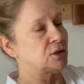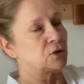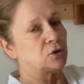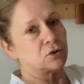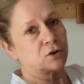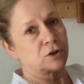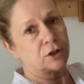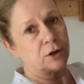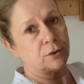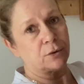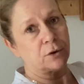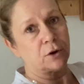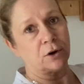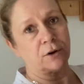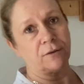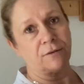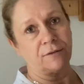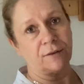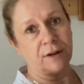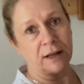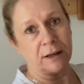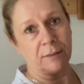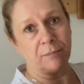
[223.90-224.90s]
also got a
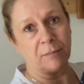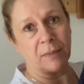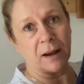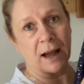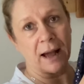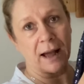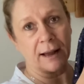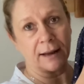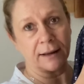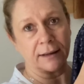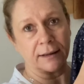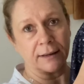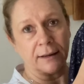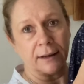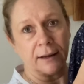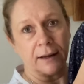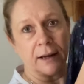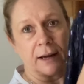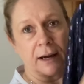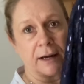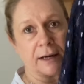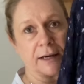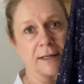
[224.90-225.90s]
V back,
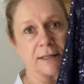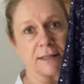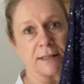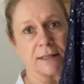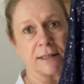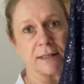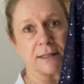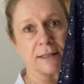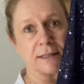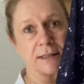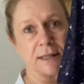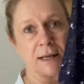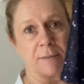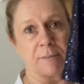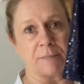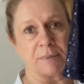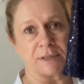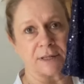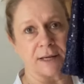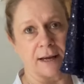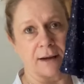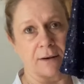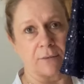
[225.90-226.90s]
and it's zipped
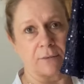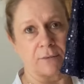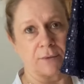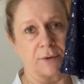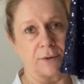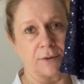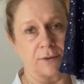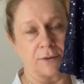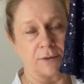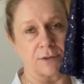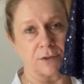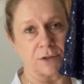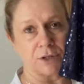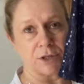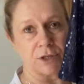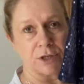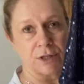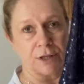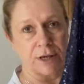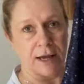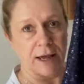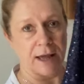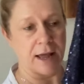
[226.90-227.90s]
down to
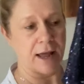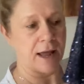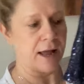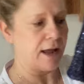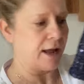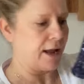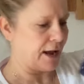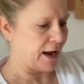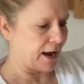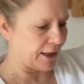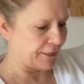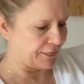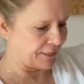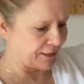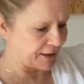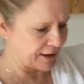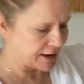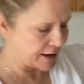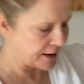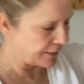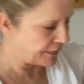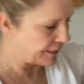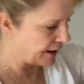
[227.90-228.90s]
there. I
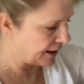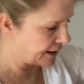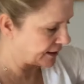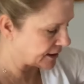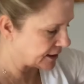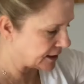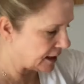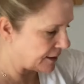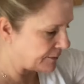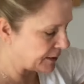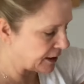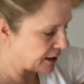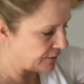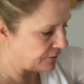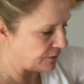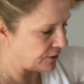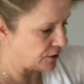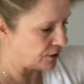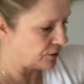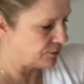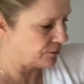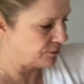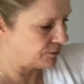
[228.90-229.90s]
think this, let me give
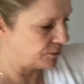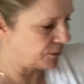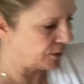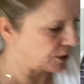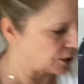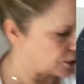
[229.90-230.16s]
you the